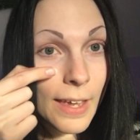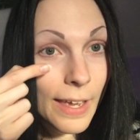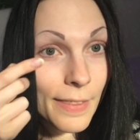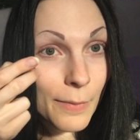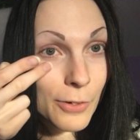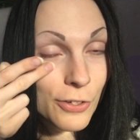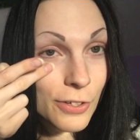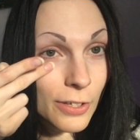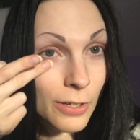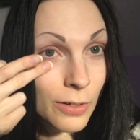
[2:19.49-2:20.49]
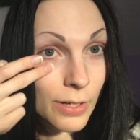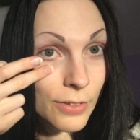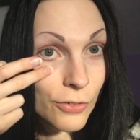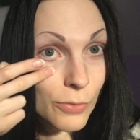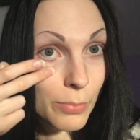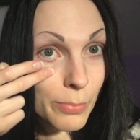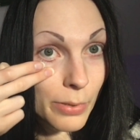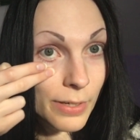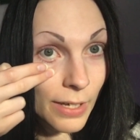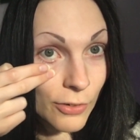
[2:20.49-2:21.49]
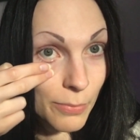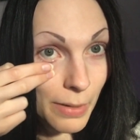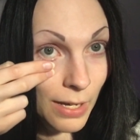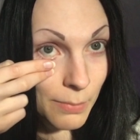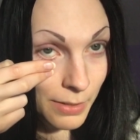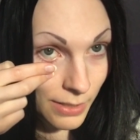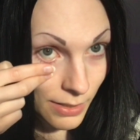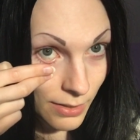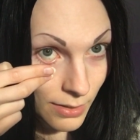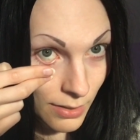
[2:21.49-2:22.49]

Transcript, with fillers: And then what you do is you put down your bottom lid,